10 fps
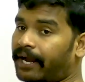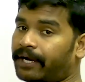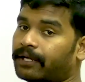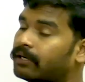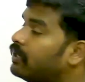
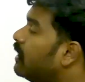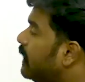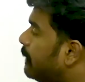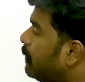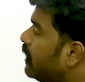and uh,
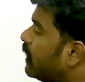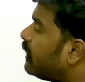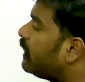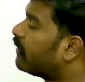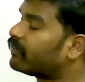
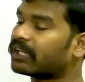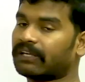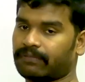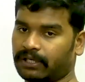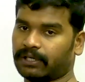immediately after
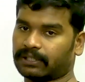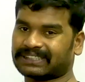giving uh,